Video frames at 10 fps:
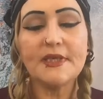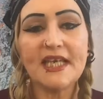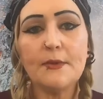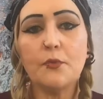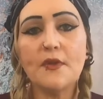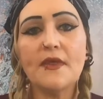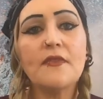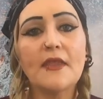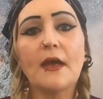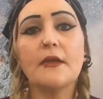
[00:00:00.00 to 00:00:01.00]
keep
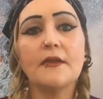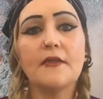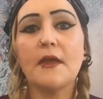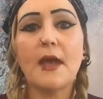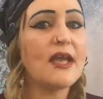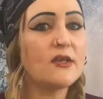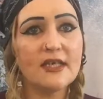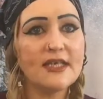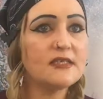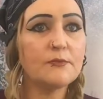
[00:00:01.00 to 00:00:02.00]
within that. I could
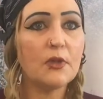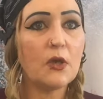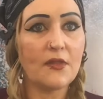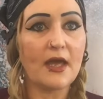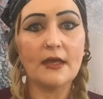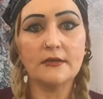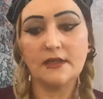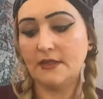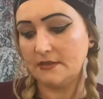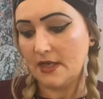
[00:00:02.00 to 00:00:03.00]
easily blow that
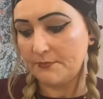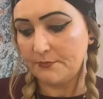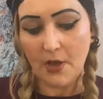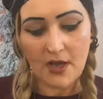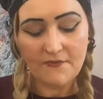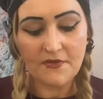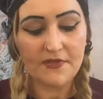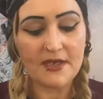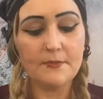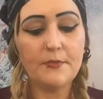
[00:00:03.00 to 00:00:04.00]
and bought
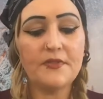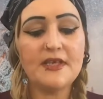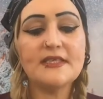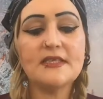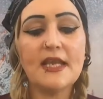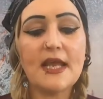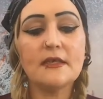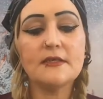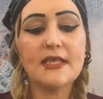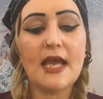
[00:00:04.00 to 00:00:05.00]
everything. But this is the
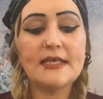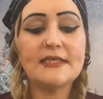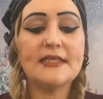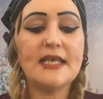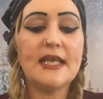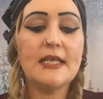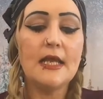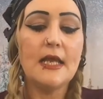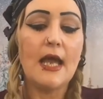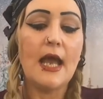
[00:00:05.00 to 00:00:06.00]
necklace that I've seen,
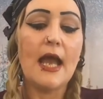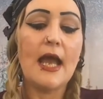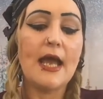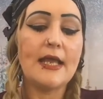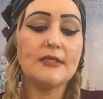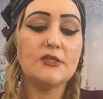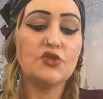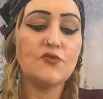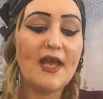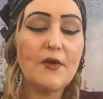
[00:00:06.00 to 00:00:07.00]
and
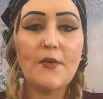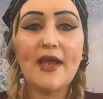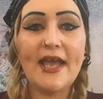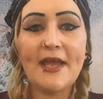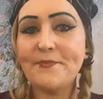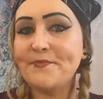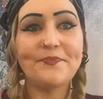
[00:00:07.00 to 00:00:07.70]
straight away I